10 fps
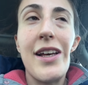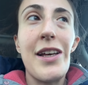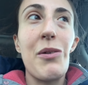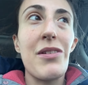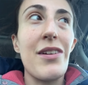it
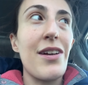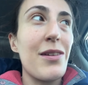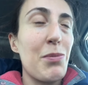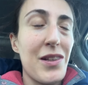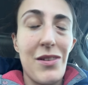was nice
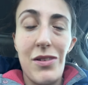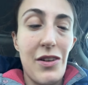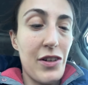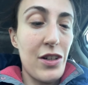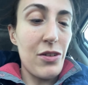because I was never
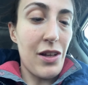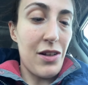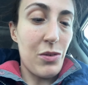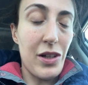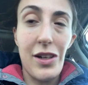going to do that.
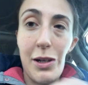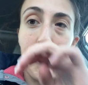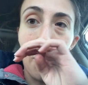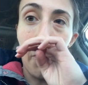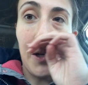So I got a
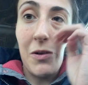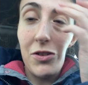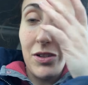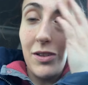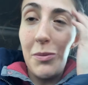couple of my
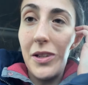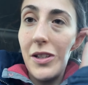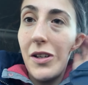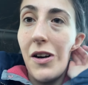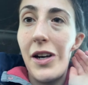questions about the
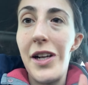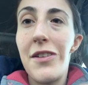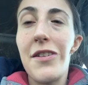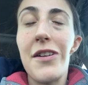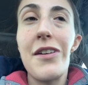car
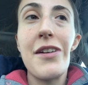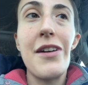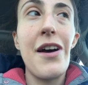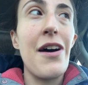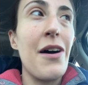answered.
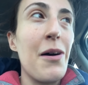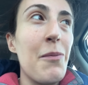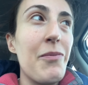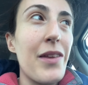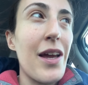
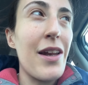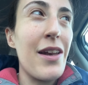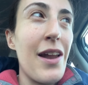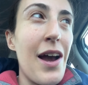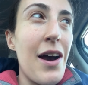And
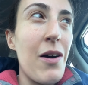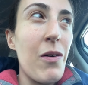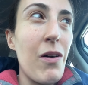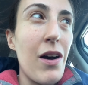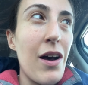
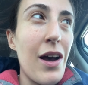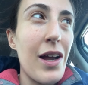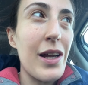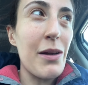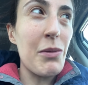now
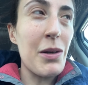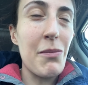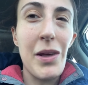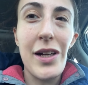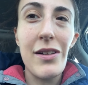I am going to
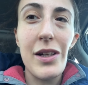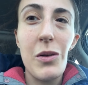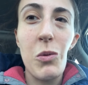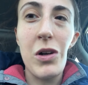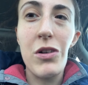make like
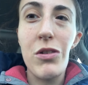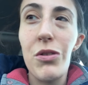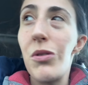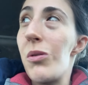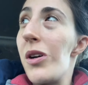one or
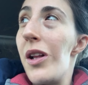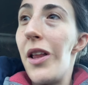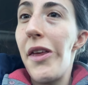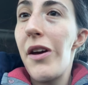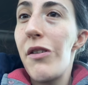two
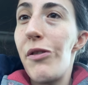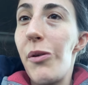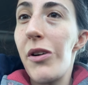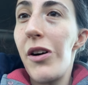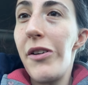phone
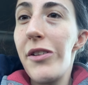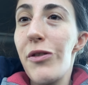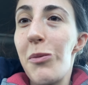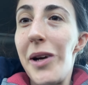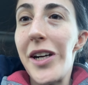calls
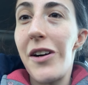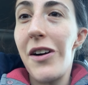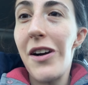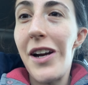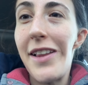for my
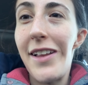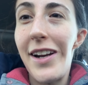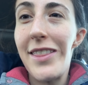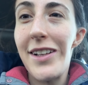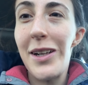car. And then I
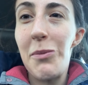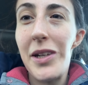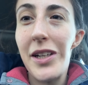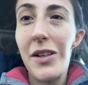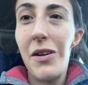think I'm going
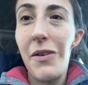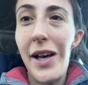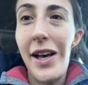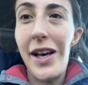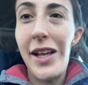to go
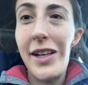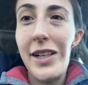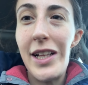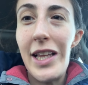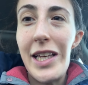ahead.
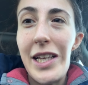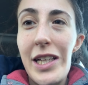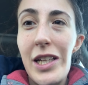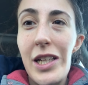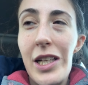
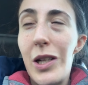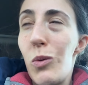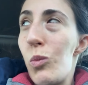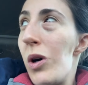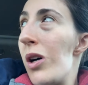
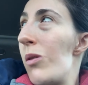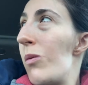I